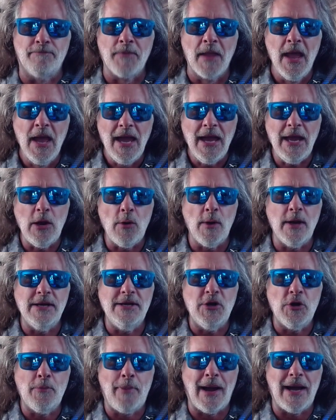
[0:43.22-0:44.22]
Anyway,
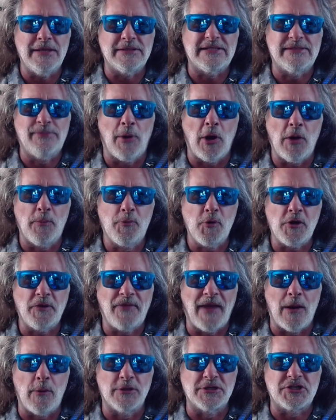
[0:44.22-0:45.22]
nearby, a small brook
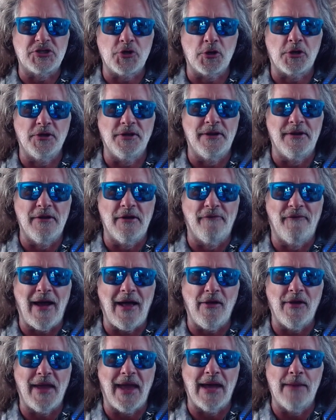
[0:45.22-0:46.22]
that once trickled into the
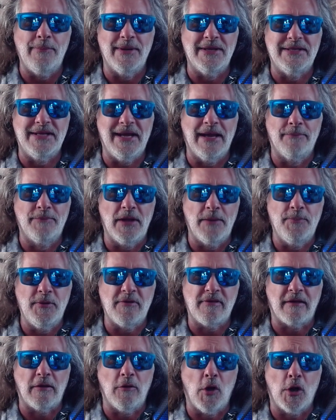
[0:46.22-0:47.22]
valley had been dammed up
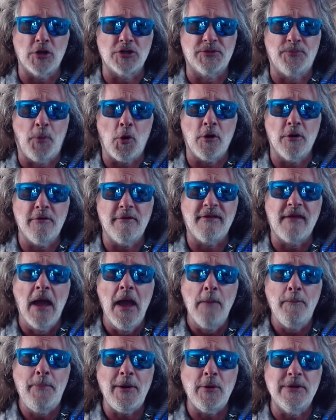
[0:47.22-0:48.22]
using large boards,
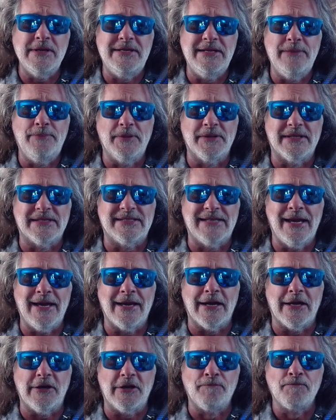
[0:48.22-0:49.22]
buried deep in the
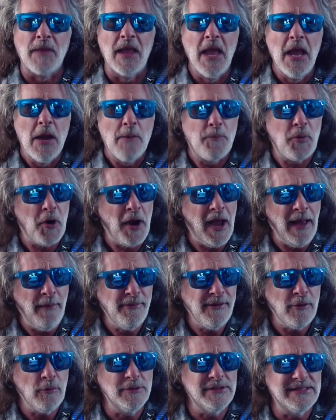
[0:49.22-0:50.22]
sand. Perhaps
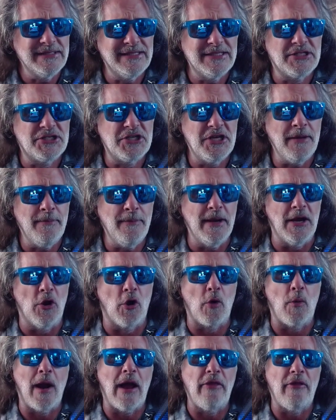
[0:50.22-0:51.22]
it was the chimney, or
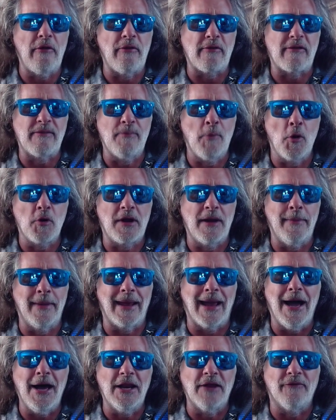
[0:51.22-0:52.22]
rather the smoke coming
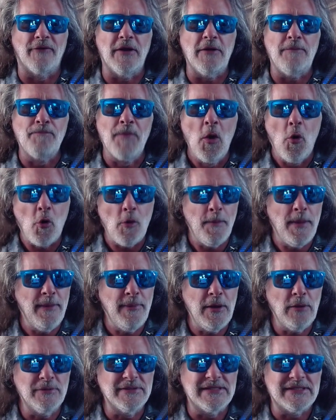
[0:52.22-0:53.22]
out of it, or maybe
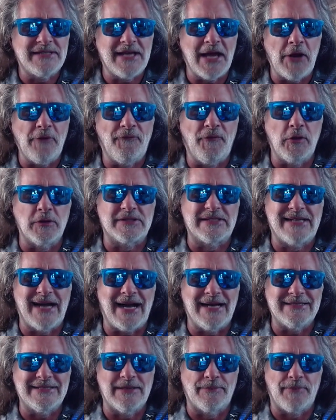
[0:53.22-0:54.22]
it was the townfolk's
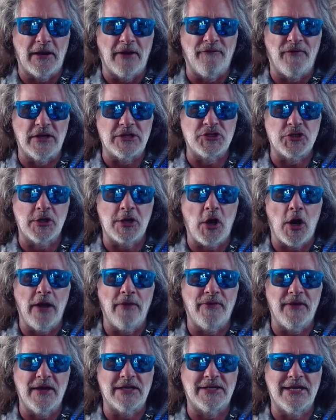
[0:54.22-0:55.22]
gossip that eventually caught
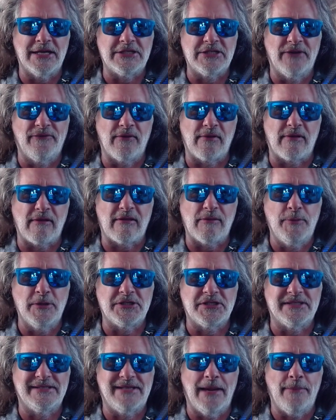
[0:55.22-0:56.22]
the attention of a
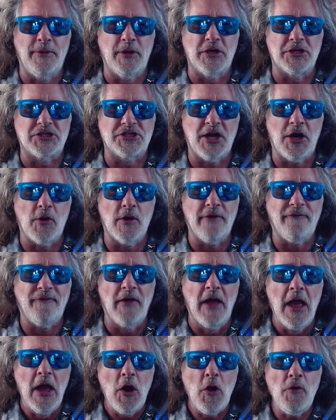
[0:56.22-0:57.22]
suspicious deputy sheriff,
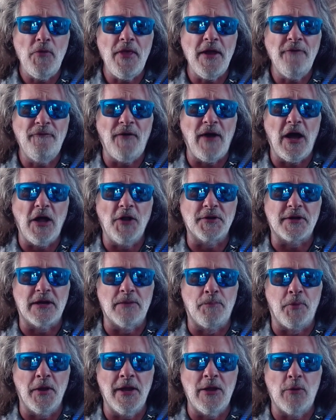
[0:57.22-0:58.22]
who then filed a
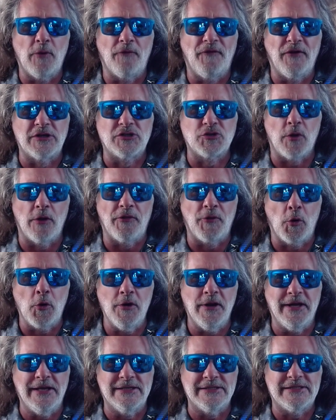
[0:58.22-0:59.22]
complaint with federal
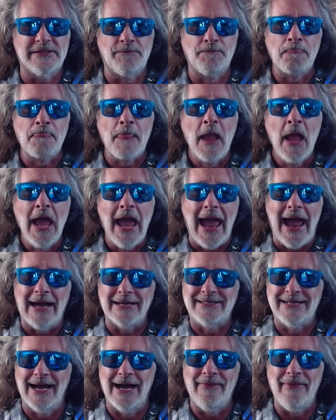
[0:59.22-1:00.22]
authorities.
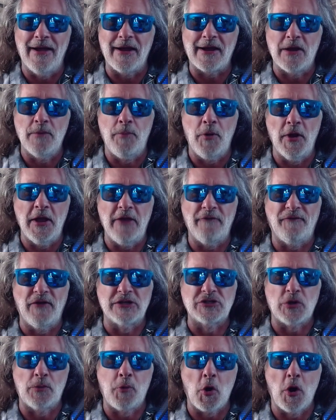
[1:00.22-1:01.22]
Acting on that complaint,
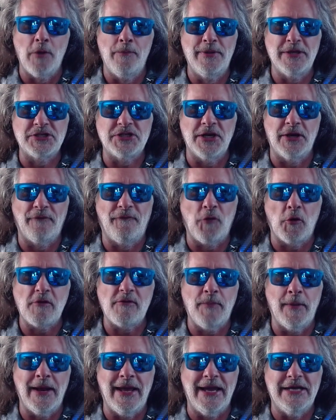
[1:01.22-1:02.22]
federal prohibition
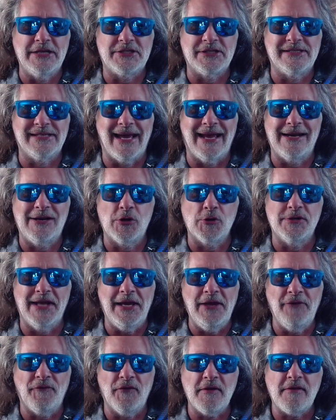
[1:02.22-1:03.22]
enforcement agents Edgar
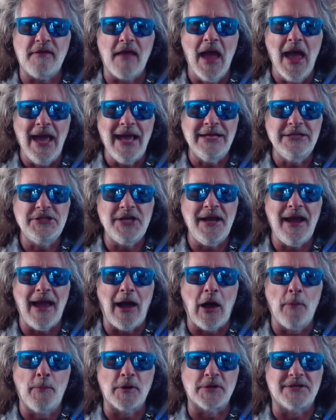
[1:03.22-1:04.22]
Davis and J.
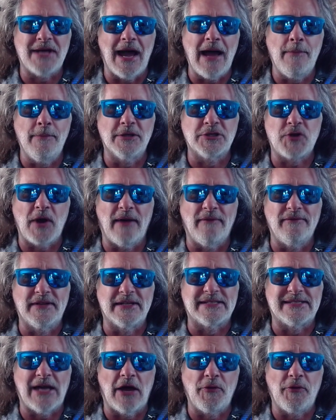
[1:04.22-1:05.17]
Albert Tomlin traveled to Southwick